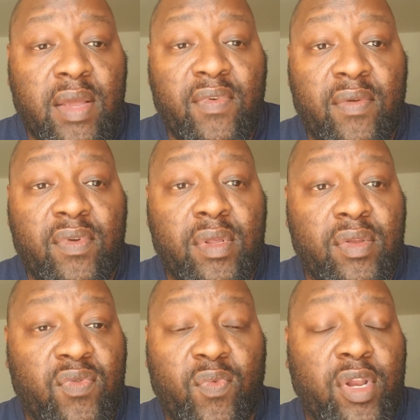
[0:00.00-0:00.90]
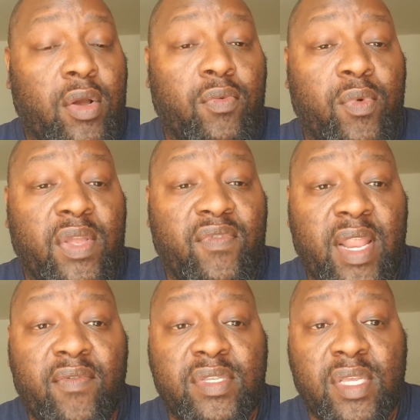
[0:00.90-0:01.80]
We've
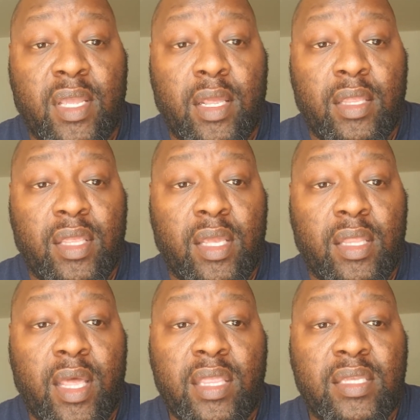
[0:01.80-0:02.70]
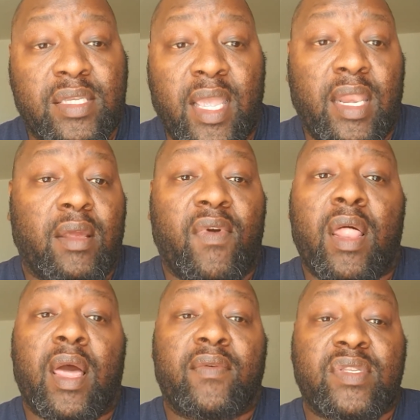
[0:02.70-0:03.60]
never seen anything like this in any of our
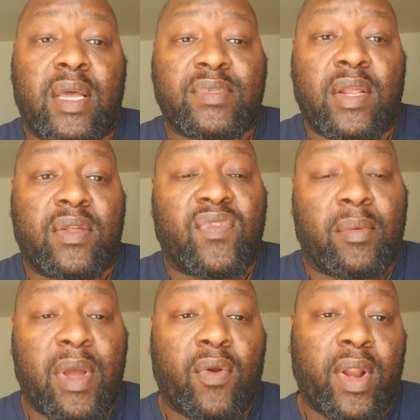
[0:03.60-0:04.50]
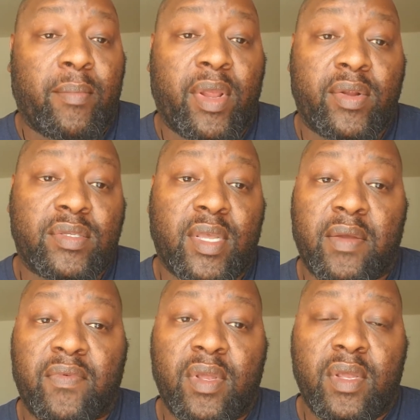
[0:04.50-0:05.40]
lifetimes. I don't even think my grandparents
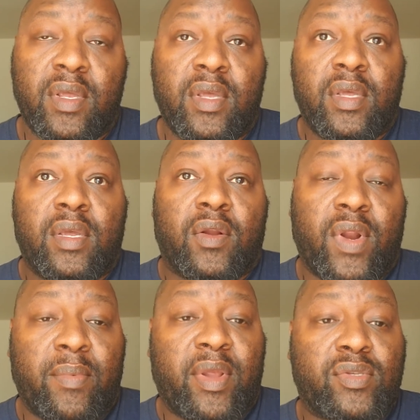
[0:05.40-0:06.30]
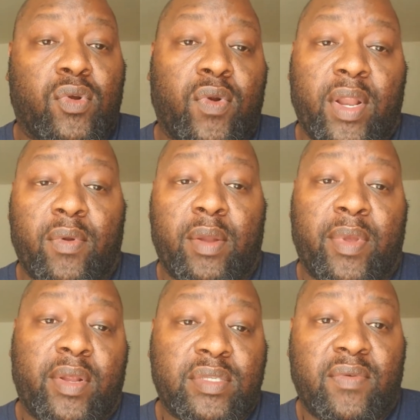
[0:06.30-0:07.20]
or
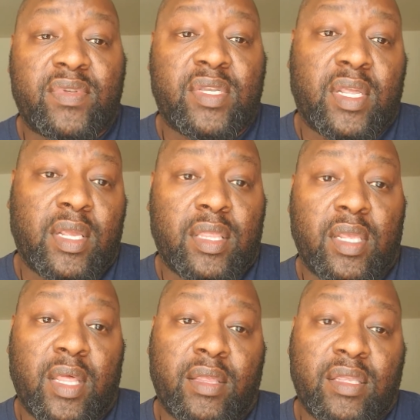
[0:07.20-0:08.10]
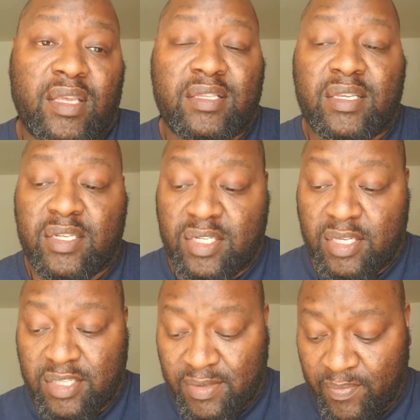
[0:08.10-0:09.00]
great-grandparents ever seen anything like this. It's
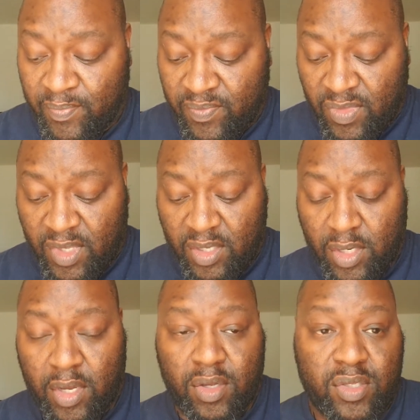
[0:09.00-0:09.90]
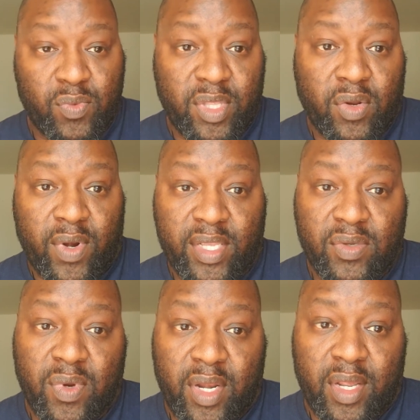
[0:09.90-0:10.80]
just, it's really crazy
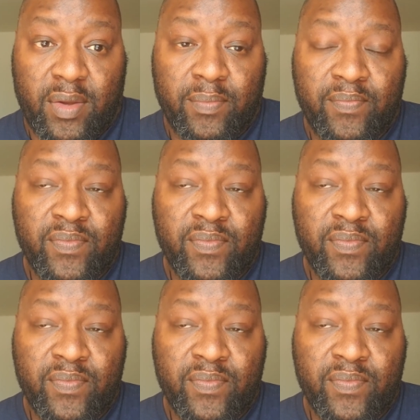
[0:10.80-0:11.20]
right now.